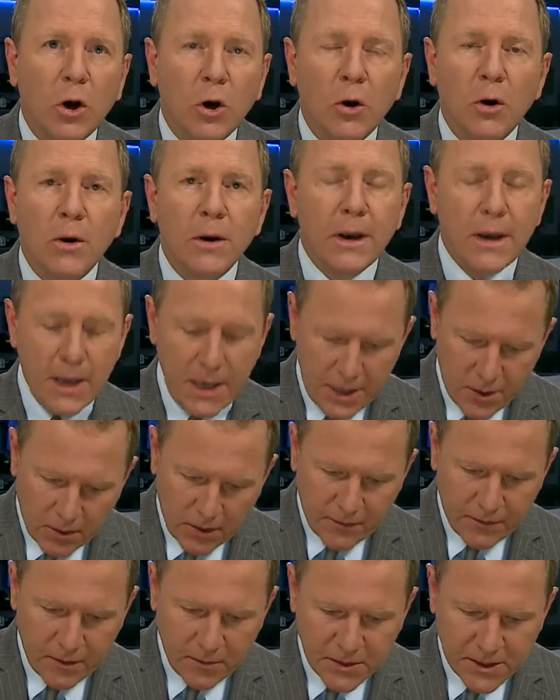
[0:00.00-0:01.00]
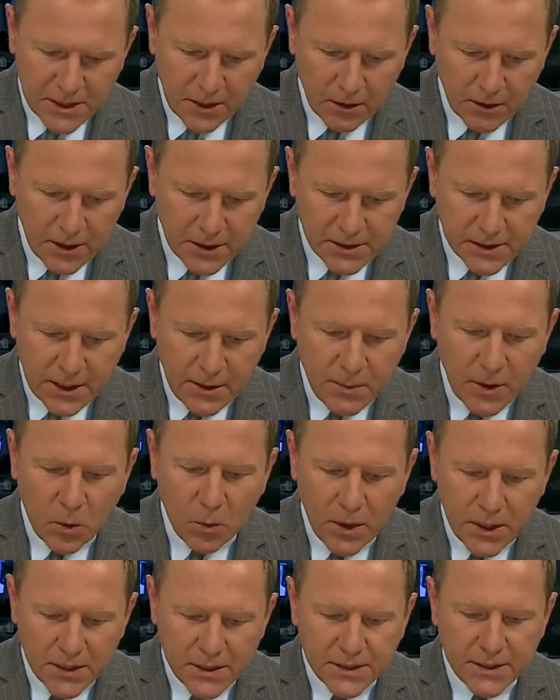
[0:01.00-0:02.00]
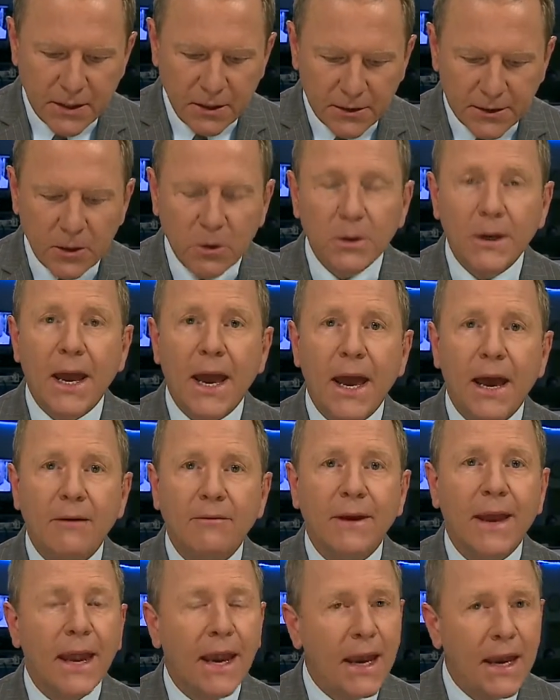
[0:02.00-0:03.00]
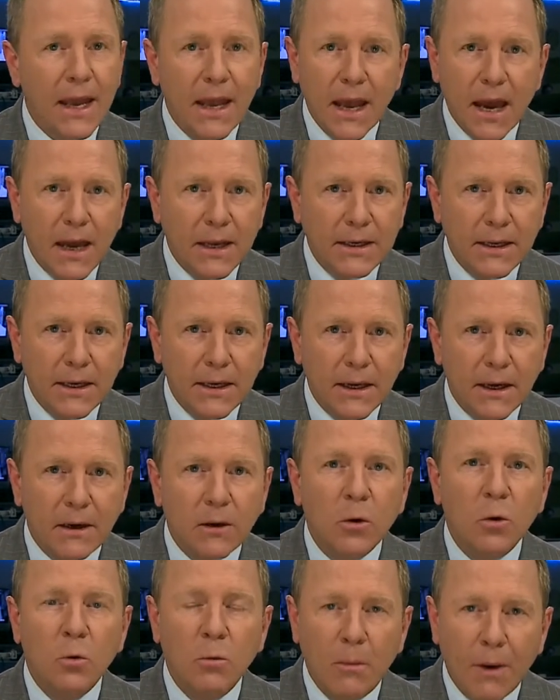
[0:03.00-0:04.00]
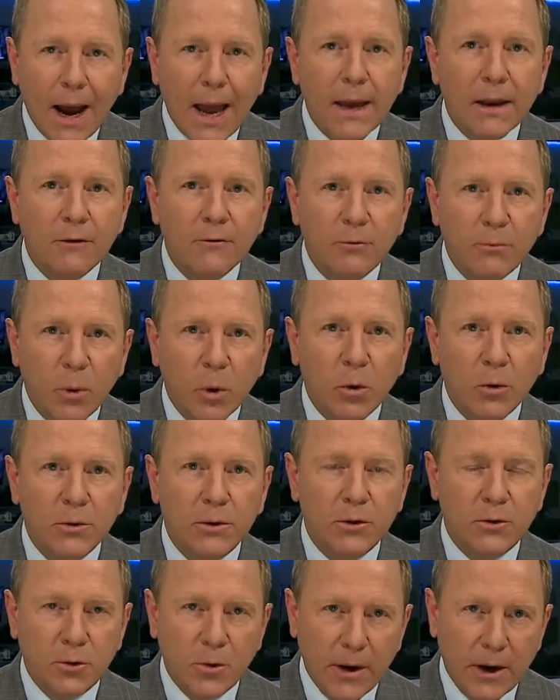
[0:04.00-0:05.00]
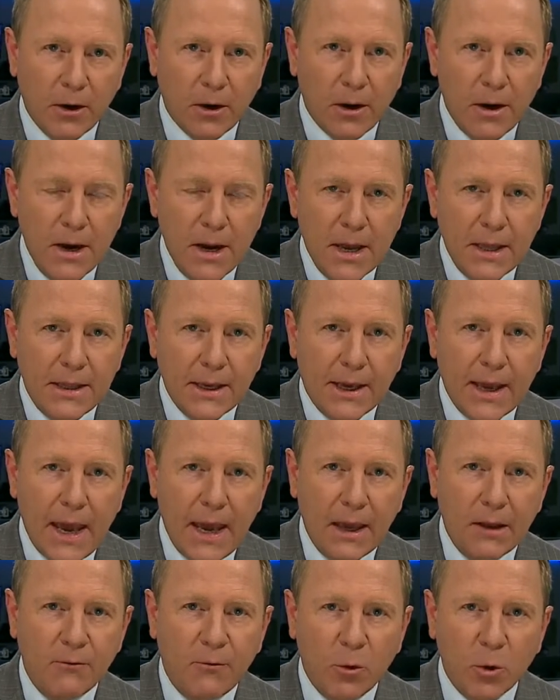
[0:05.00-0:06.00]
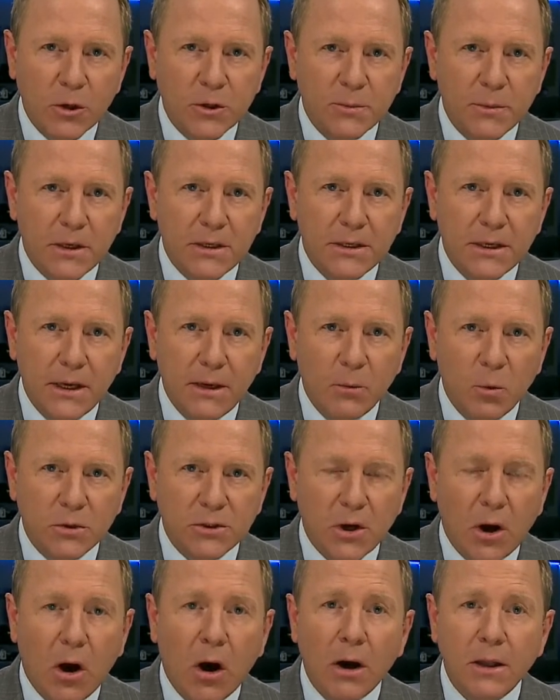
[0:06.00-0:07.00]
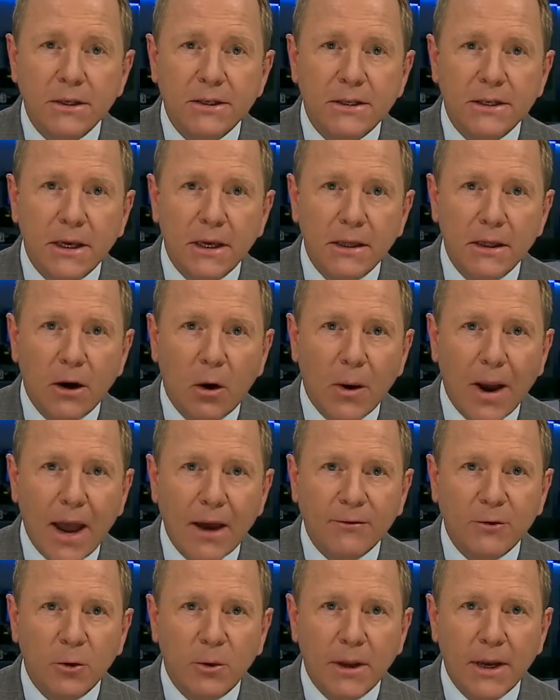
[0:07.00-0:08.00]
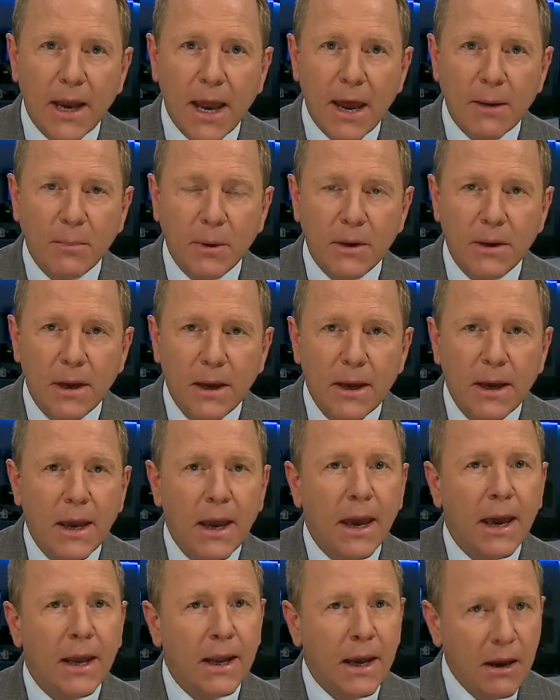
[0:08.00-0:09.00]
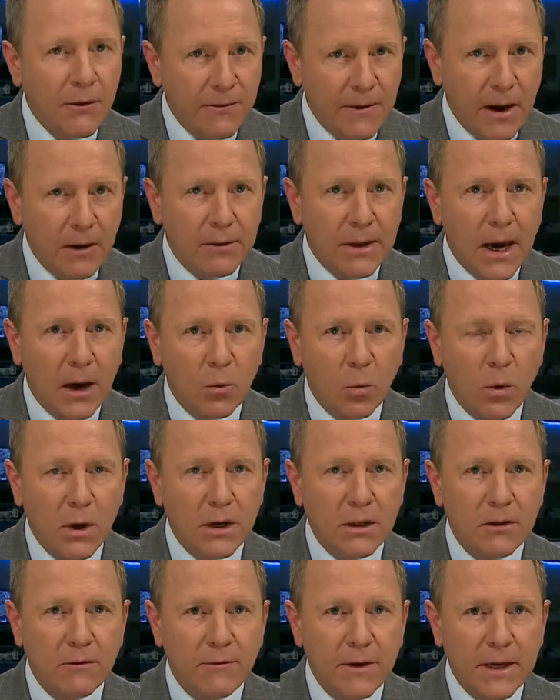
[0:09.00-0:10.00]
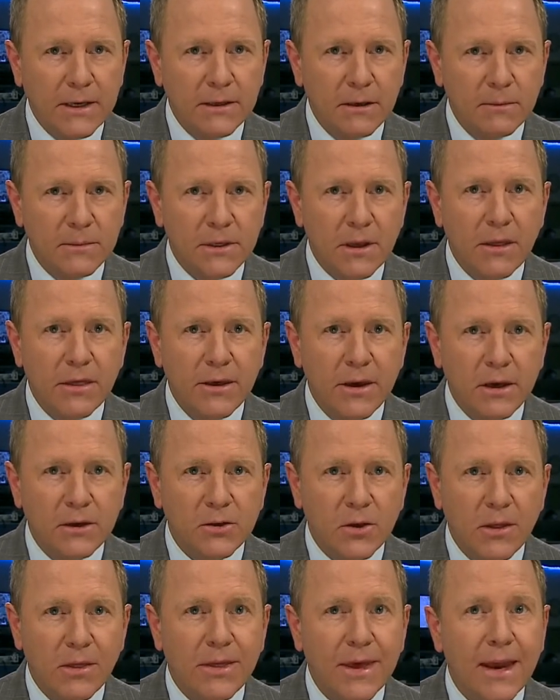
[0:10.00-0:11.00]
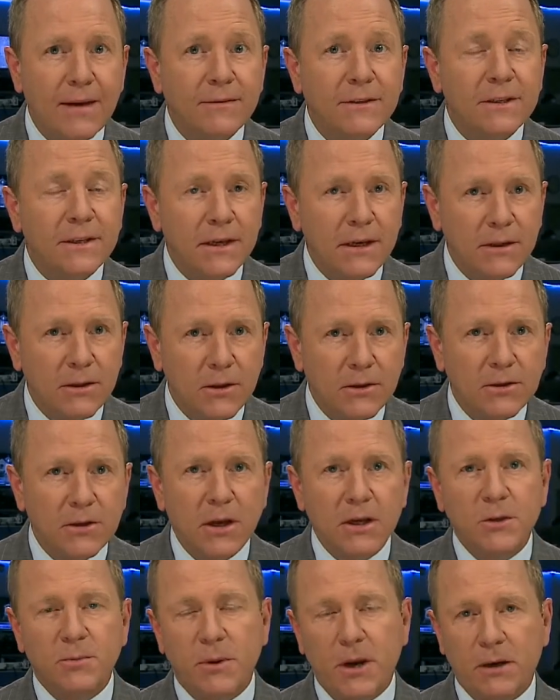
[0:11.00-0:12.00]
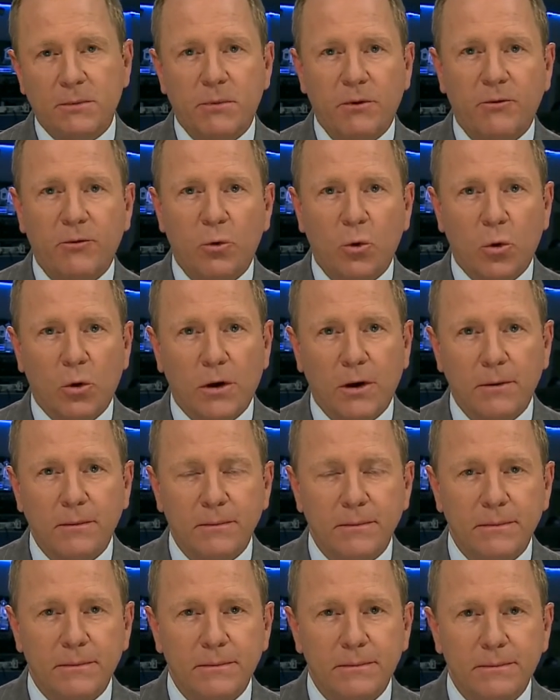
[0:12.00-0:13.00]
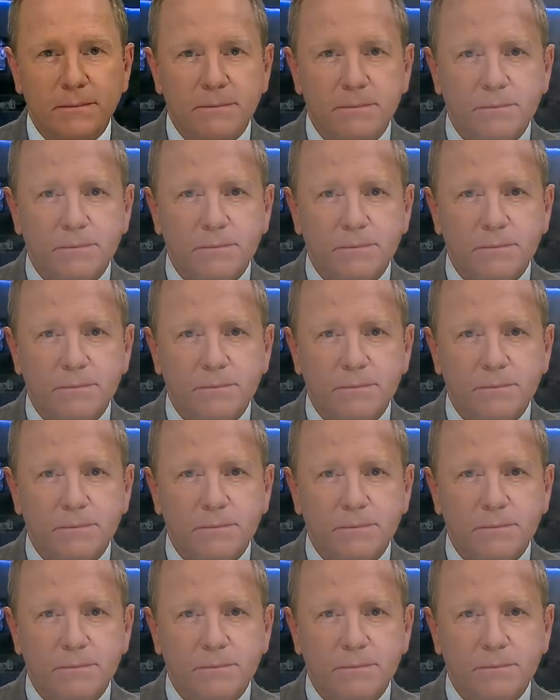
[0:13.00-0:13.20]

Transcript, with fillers: hurt, neither of them seriously, but we still don't have any idea who might have pulled the trigger. The gang enforcement team was on scene, though, after it happened, and I found out one of the victims thinks they've seen the suspect before. I